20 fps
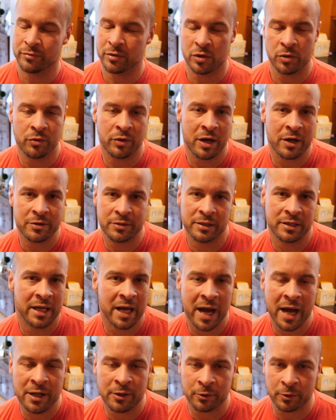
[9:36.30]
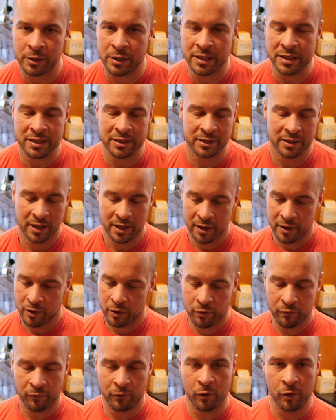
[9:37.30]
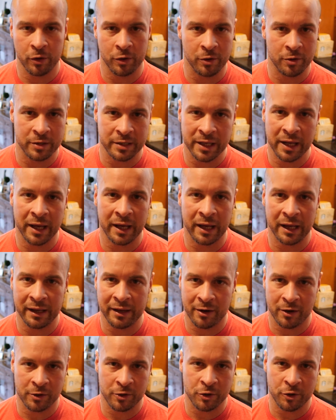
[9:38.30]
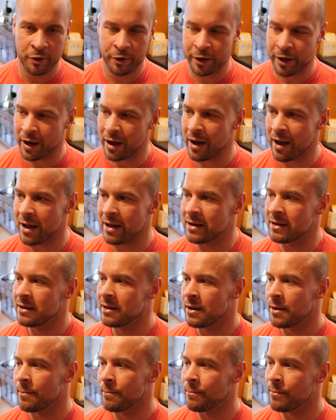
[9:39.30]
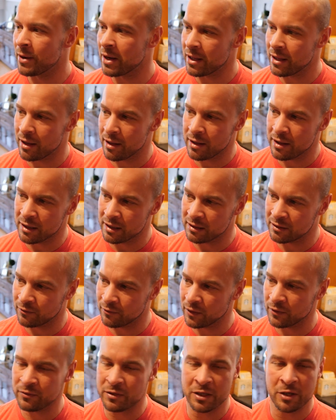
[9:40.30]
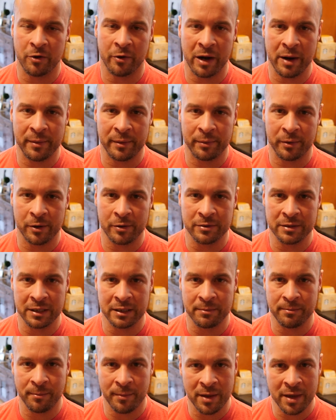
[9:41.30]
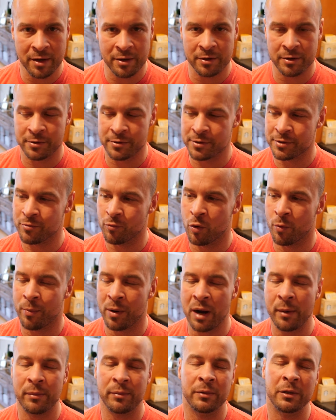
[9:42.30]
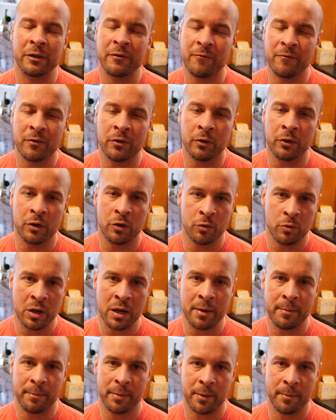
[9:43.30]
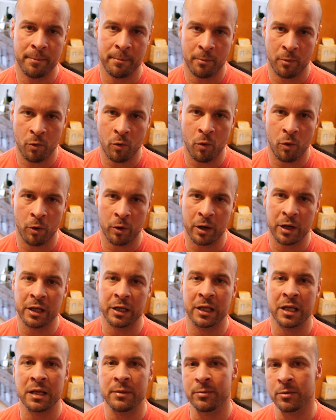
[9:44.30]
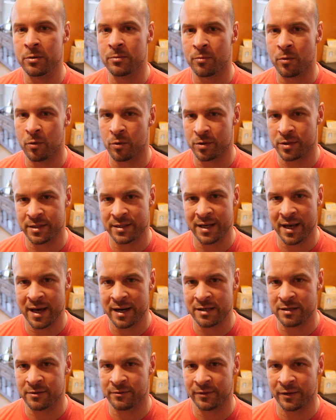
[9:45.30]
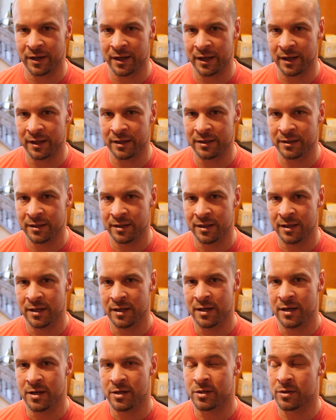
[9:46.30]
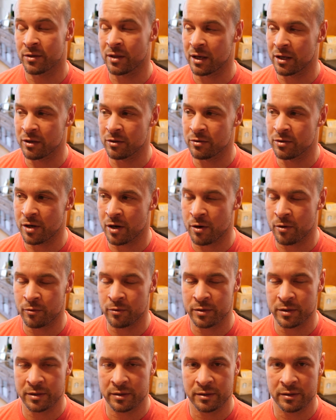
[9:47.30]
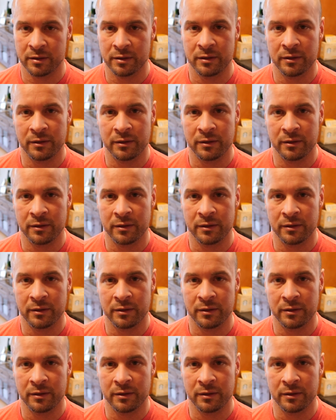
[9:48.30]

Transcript: 2,000 calories for your day on your cut, but these 50 gram of protein meals will probably fill you up more and keep you more satisfied so that you don't